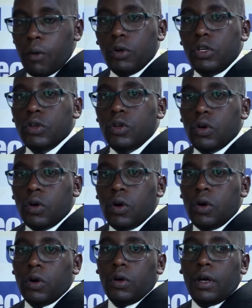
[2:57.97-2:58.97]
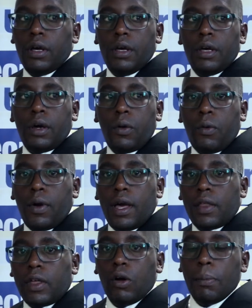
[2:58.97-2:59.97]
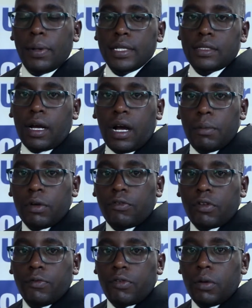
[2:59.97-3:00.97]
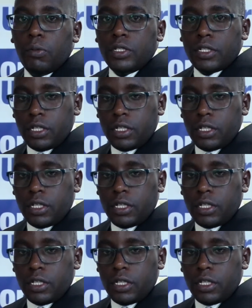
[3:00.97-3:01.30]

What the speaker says: would you know where the complaints are coming from? From which